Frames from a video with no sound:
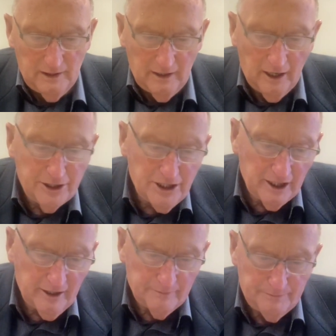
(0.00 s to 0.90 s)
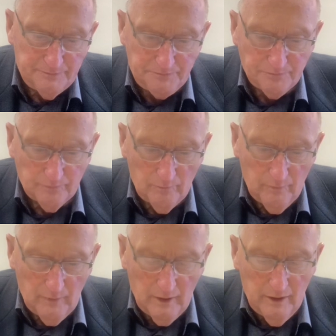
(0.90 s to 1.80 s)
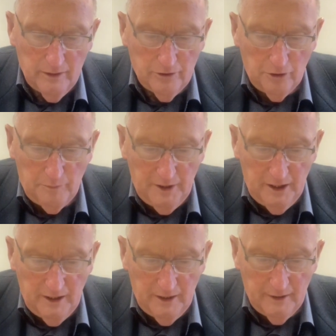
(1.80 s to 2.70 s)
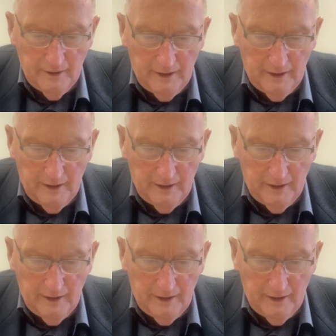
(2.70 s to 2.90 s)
urging them to be